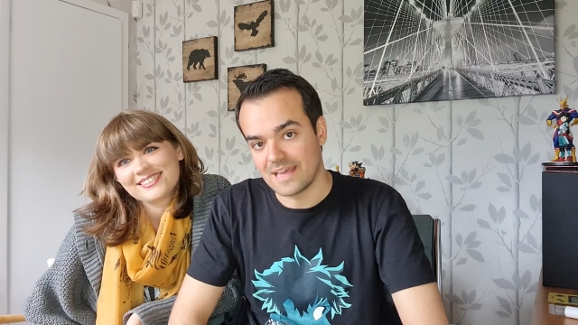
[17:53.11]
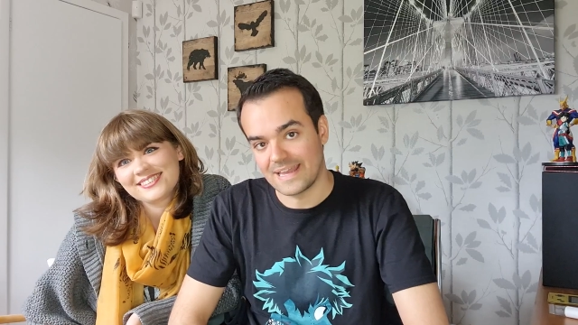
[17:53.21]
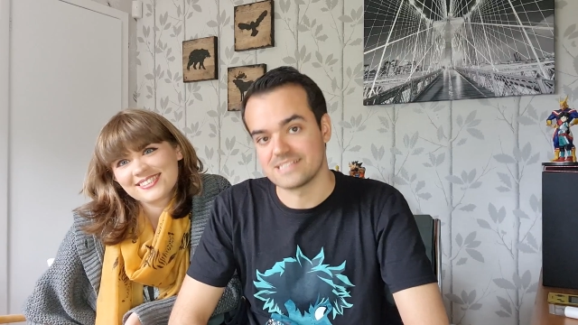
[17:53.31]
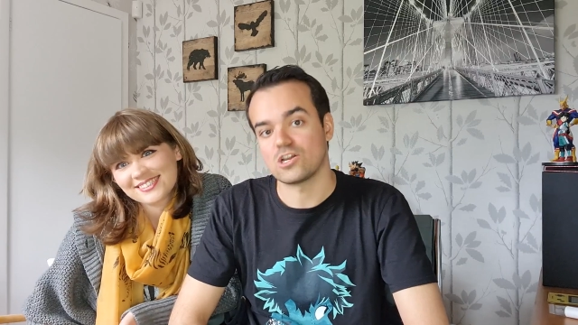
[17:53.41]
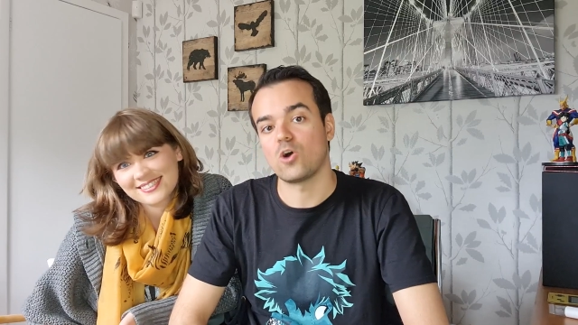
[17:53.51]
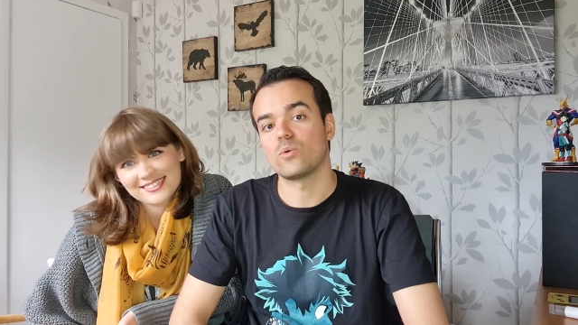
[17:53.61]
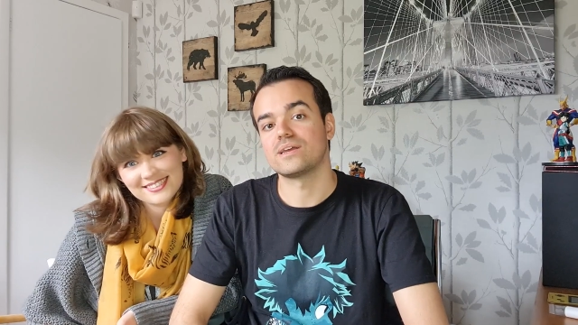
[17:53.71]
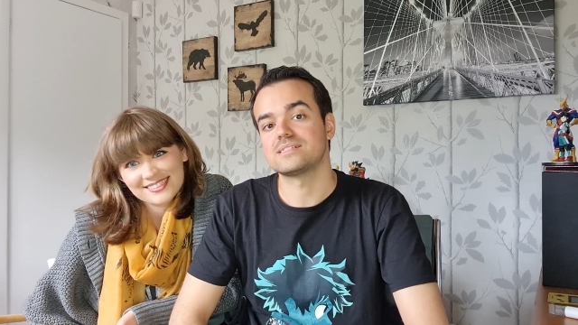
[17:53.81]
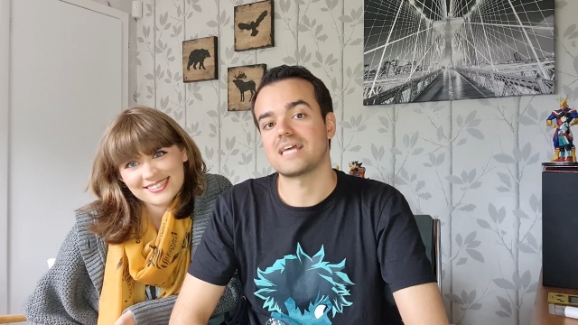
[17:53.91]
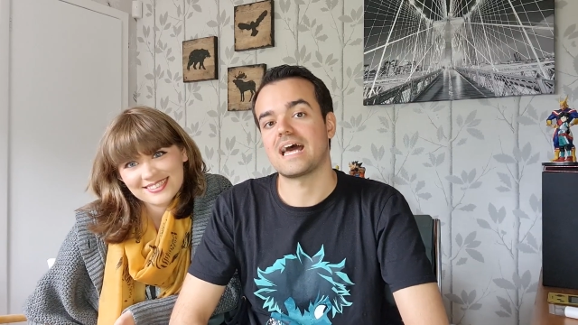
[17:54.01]
Speaker 1: And as
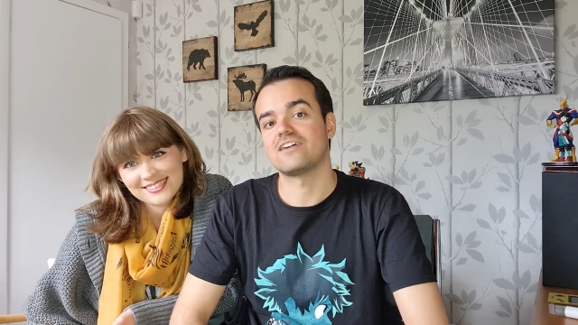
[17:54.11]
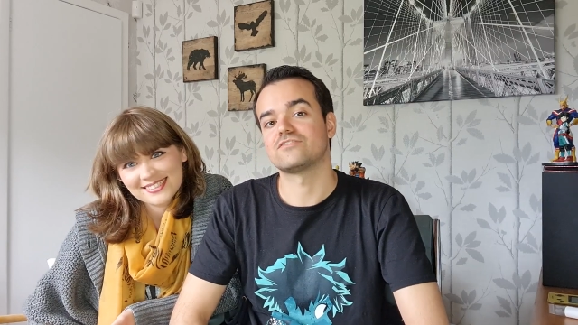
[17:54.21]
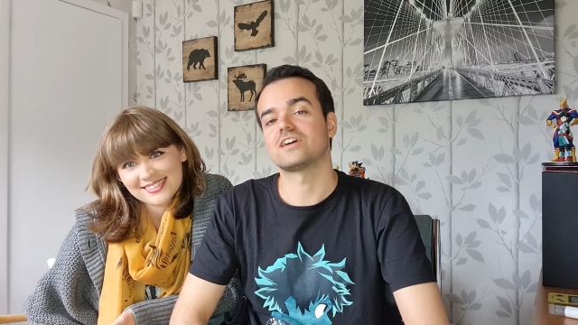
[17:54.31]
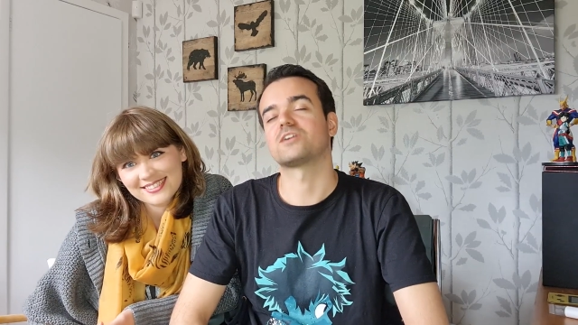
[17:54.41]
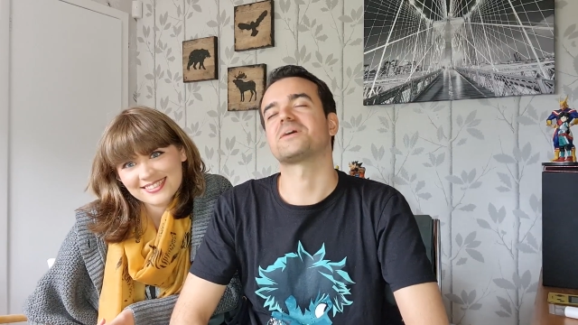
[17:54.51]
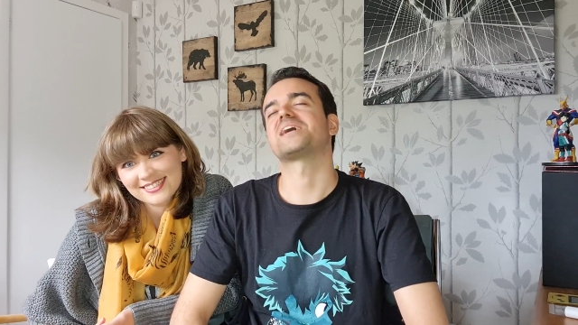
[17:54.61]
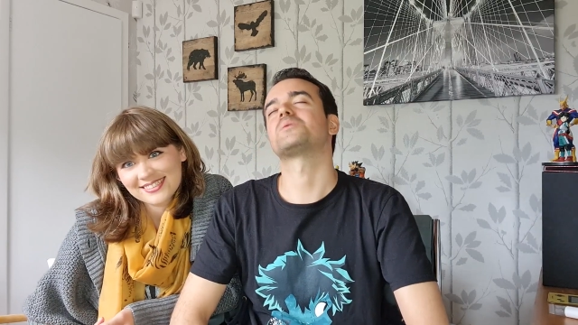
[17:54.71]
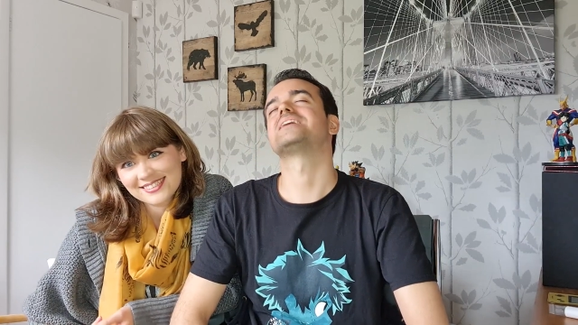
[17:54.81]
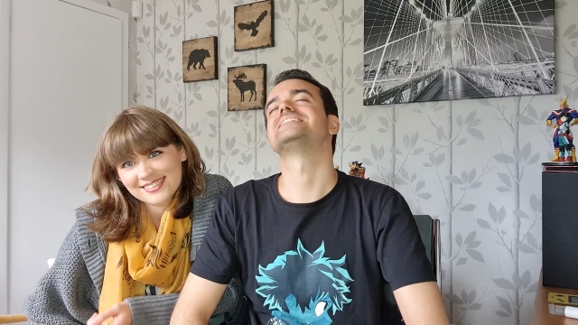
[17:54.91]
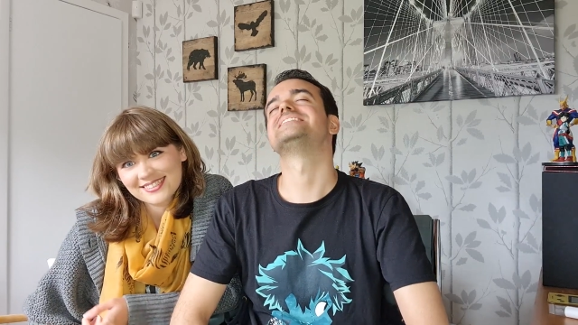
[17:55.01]
always, have a great
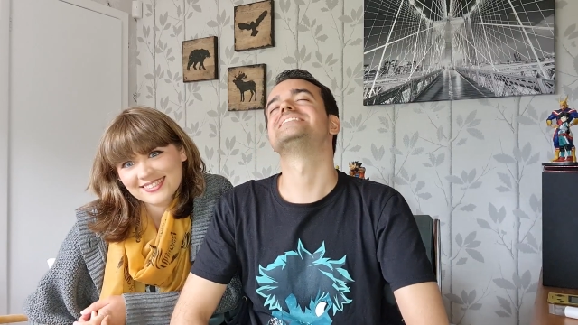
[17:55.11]
one.